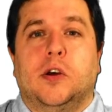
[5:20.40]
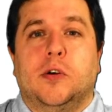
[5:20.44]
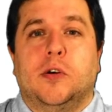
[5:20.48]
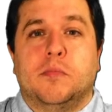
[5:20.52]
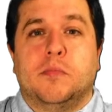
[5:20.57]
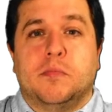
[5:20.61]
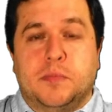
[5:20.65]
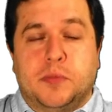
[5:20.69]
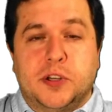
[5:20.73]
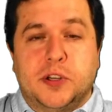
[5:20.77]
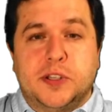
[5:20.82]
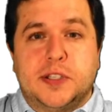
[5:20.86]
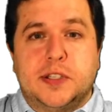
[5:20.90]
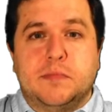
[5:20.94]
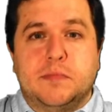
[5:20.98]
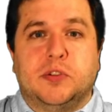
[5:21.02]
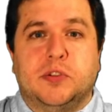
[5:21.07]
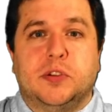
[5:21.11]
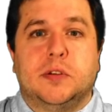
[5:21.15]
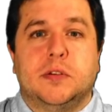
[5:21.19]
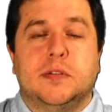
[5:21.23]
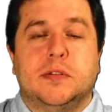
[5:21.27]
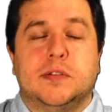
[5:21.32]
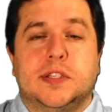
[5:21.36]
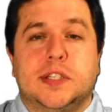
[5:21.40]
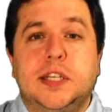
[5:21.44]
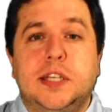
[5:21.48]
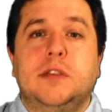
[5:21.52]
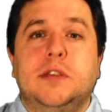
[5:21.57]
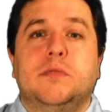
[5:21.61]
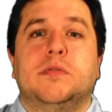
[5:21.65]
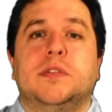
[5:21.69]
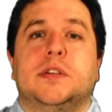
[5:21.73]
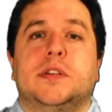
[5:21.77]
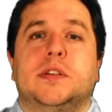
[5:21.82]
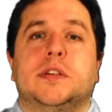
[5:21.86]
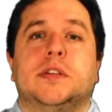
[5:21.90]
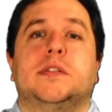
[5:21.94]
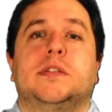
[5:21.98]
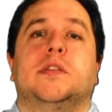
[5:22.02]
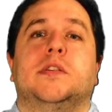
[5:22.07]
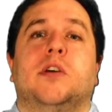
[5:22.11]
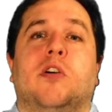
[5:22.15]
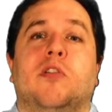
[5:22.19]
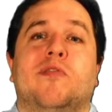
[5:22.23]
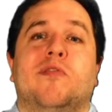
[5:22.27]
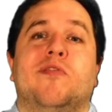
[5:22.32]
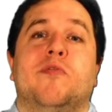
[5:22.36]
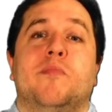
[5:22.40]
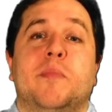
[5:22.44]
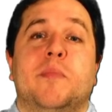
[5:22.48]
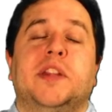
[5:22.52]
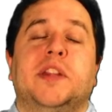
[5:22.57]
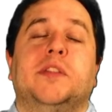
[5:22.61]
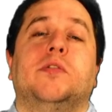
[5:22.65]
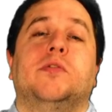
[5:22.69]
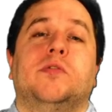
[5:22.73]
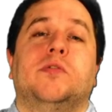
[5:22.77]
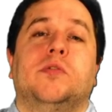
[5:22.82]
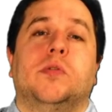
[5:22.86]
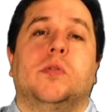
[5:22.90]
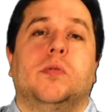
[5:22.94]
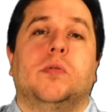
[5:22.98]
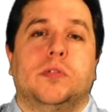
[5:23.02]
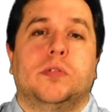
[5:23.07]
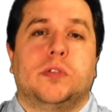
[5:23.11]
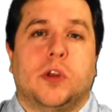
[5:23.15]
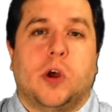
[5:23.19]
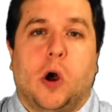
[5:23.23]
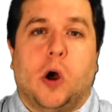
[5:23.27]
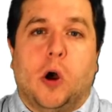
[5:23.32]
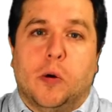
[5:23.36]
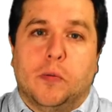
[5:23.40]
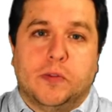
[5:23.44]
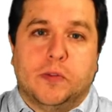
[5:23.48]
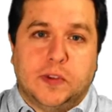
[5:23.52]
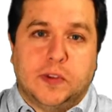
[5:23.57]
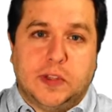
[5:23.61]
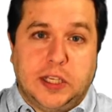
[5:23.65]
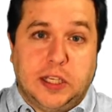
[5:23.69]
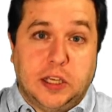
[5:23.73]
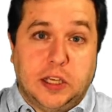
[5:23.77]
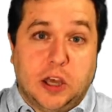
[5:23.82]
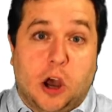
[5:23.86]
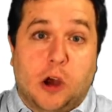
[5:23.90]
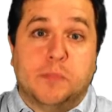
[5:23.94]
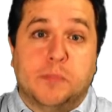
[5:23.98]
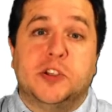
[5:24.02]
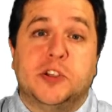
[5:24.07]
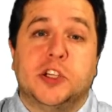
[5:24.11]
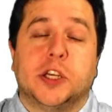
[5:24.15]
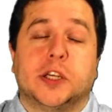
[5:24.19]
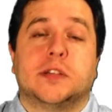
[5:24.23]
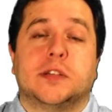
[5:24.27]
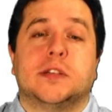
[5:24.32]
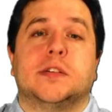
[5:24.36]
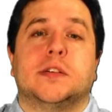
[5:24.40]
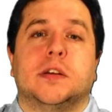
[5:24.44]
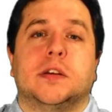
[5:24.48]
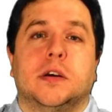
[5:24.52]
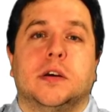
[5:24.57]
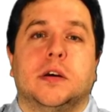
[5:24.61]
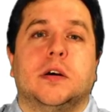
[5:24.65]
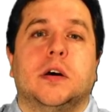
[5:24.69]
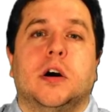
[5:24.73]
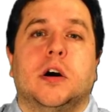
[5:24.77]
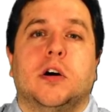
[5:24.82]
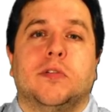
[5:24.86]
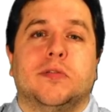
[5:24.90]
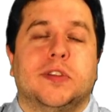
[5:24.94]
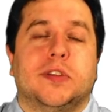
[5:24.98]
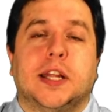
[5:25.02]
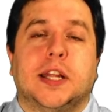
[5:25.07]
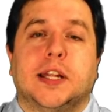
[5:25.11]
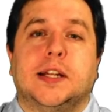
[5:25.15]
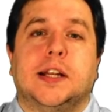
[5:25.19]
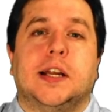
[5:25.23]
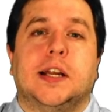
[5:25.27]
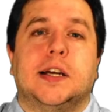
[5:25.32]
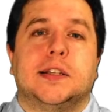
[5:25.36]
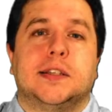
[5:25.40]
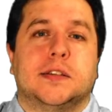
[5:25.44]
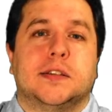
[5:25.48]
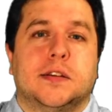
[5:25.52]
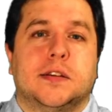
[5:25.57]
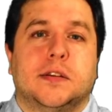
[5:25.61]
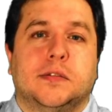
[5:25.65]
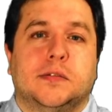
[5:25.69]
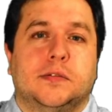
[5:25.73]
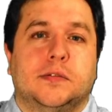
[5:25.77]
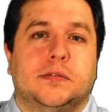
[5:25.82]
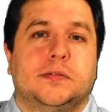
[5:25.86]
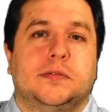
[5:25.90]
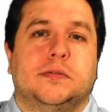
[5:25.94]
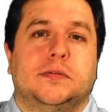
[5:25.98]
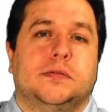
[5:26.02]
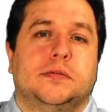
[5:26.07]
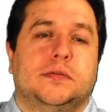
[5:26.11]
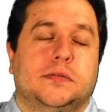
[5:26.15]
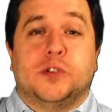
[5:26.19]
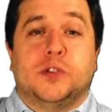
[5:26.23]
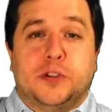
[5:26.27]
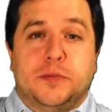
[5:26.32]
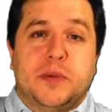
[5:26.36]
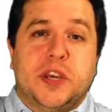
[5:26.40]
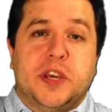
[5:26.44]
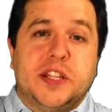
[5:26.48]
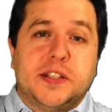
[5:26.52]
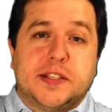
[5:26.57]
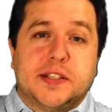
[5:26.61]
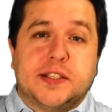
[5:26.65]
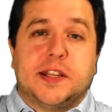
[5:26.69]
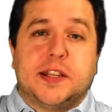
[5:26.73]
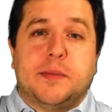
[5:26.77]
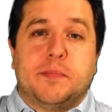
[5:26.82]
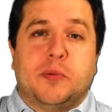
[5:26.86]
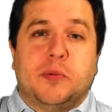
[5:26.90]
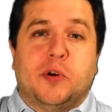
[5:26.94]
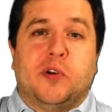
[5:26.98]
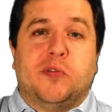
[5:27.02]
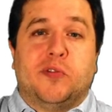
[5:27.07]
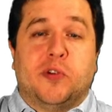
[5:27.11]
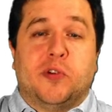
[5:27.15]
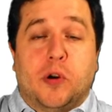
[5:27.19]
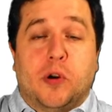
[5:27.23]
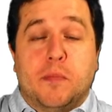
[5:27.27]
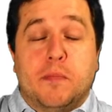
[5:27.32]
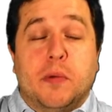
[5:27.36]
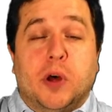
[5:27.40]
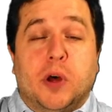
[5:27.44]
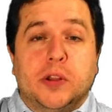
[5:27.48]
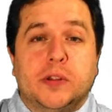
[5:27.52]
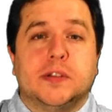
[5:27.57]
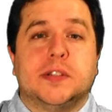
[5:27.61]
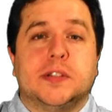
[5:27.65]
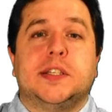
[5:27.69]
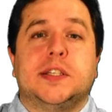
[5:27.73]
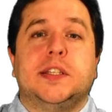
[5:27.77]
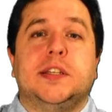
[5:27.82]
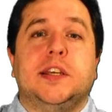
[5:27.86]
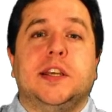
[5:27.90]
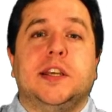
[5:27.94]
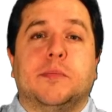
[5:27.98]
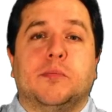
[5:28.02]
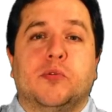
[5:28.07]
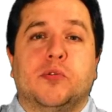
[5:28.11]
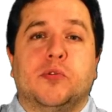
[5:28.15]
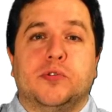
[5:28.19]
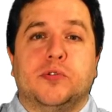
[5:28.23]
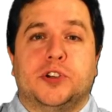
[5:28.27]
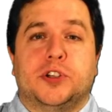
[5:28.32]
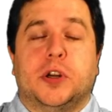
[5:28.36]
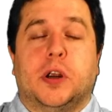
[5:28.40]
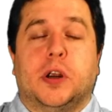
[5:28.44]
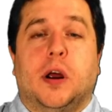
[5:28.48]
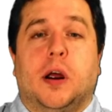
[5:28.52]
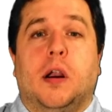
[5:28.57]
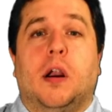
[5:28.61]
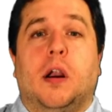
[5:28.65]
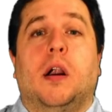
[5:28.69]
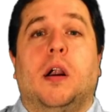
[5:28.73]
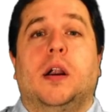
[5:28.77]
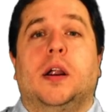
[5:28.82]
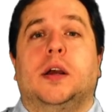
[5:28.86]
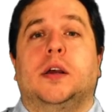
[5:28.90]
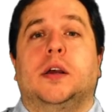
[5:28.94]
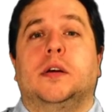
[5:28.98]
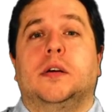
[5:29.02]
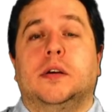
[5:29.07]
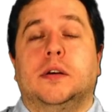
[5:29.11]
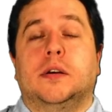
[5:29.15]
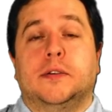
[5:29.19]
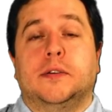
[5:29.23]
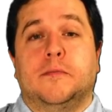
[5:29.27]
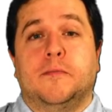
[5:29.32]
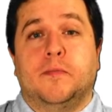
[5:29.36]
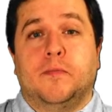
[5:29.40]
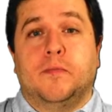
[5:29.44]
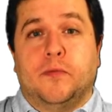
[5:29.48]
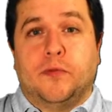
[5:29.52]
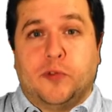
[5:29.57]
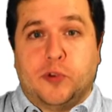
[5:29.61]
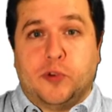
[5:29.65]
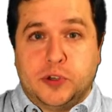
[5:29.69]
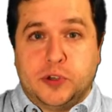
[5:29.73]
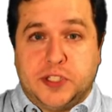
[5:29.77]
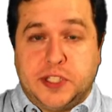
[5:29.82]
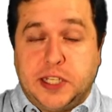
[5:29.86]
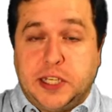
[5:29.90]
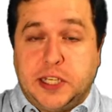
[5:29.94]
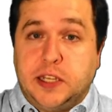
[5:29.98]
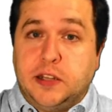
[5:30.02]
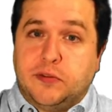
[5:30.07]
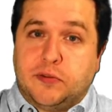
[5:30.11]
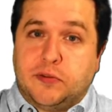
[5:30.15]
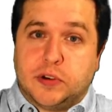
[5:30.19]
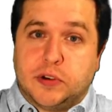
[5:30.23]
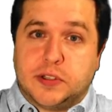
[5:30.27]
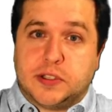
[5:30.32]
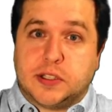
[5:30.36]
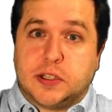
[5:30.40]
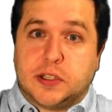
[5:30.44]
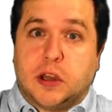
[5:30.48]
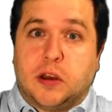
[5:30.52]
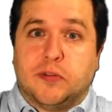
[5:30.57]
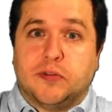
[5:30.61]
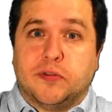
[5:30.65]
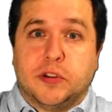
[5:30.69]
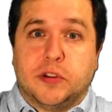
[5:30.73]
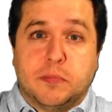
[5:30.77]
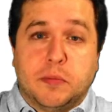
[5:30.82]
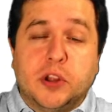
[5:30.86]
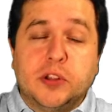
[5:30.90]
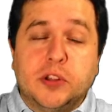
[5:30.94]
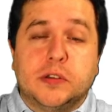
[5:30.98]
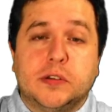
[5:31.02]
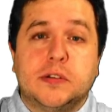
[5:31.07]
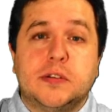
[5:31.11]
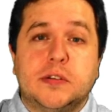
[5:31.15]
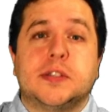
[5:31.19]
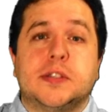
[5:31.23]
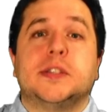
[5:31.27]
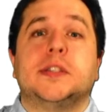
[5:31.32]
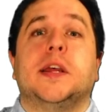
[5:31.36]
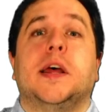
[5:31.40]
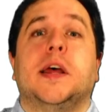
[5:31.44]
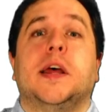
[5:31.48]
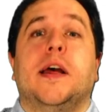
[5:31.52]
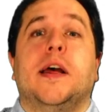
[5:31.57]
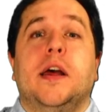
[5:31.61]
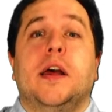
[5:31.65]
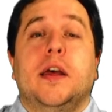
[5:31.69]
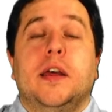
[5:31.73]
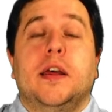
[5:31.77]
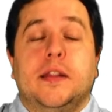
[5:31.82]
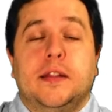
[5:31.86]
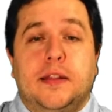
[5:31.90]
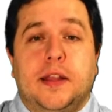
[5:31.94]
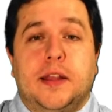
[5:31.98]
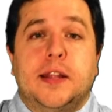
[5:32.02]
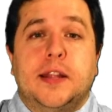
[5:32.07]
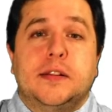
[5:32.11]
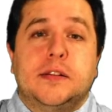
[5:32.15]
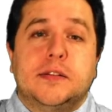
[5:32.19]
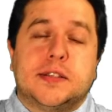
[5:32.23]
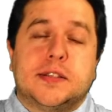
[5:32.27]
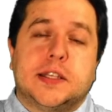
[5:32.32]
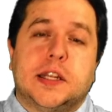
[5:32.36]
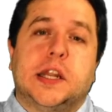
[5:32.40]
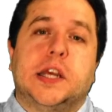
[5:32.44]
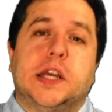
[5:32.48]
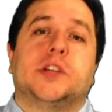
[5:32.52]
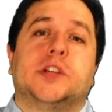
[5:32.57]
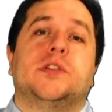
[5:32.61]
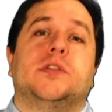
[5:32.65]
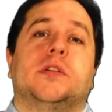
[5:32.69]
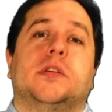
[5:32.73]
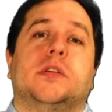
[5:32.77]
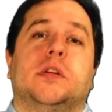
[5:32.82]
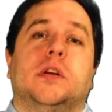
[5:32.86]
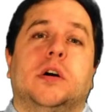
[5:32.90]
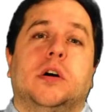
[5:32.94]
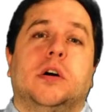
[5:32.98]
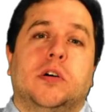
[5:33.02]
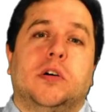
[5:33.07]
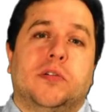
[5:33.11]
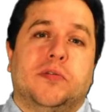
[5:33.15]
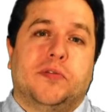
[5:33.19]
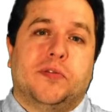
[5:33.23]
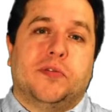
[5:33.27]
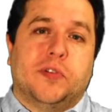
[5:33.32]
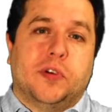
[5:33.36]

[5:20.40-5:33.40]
possible sequences of method code on the objects of that class. The main step of our model seeding approach are first the inference of the models, then the selection of